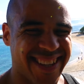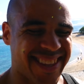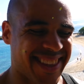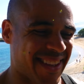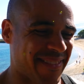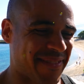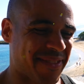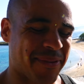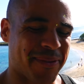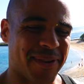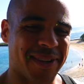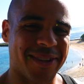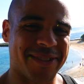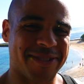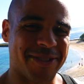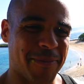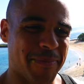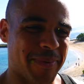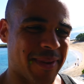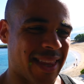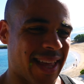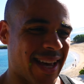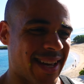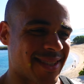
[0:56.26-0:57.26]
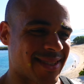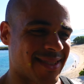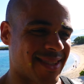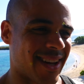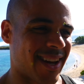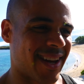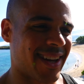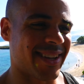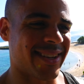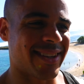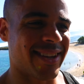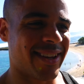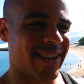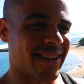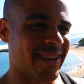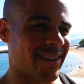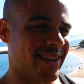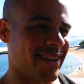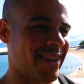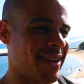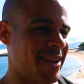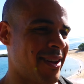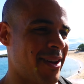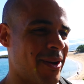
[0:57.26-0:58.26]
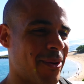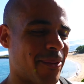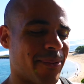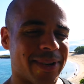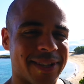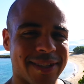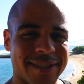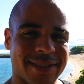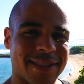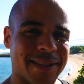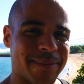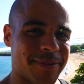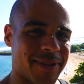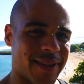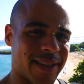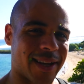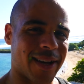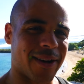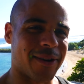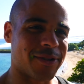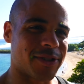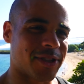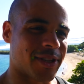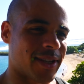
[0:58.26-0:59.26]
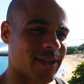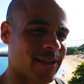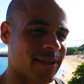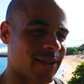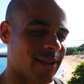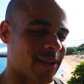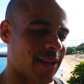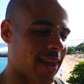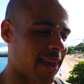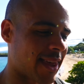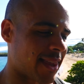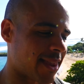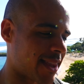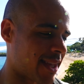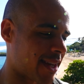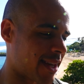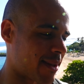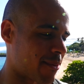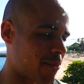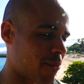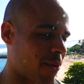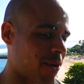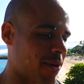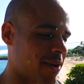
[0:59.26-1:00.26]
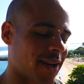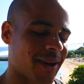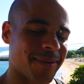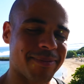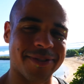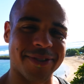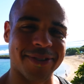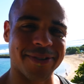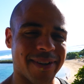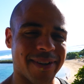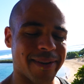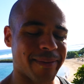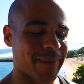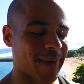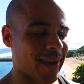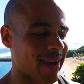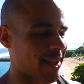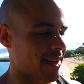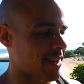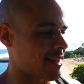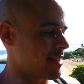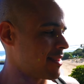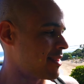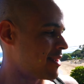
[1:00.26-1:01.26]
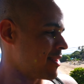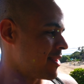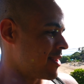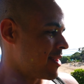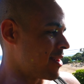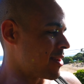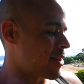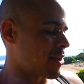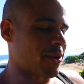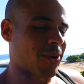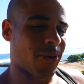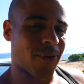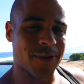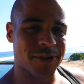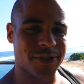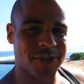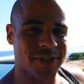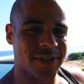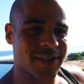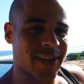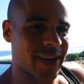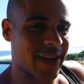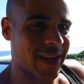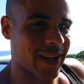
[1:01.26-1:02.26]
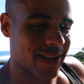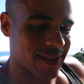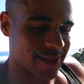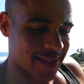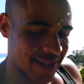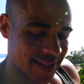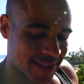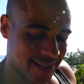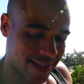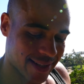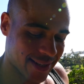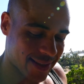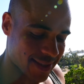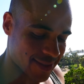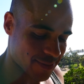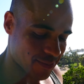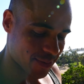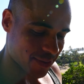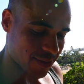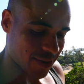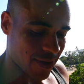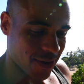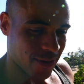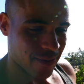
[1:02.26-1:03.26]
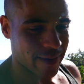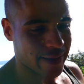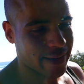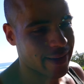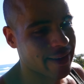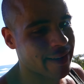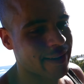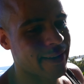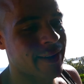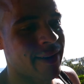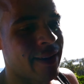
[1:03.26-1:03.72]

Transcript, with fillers: Left the windows open last night, went to sleep to the ocean, and then woke up it, man. Gorgeous day. Excited to get this one going.